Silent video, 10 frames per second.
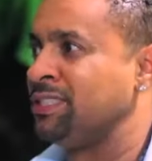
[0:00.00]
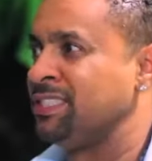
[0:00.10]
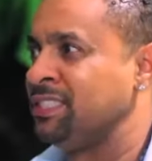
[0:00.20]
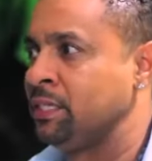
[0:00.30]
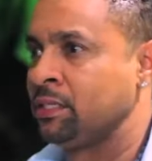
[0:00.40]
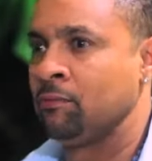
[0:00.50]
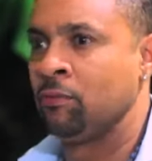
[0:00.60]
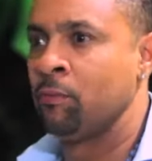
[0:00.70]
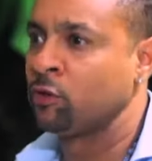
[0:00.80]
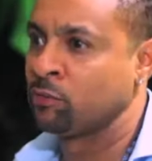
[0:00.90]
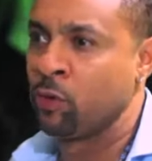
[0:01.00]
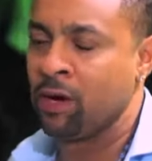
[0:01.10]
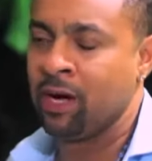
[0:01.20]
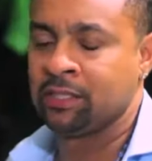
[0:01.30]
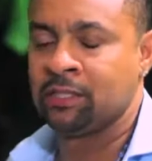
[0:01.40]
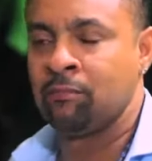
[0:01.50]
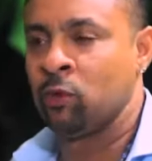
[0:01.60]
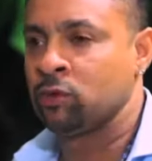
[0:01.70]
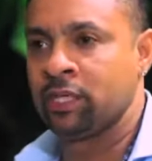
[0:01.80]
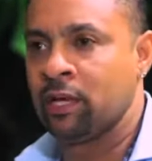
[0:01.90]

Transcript: to this day that bust more artists than Bounty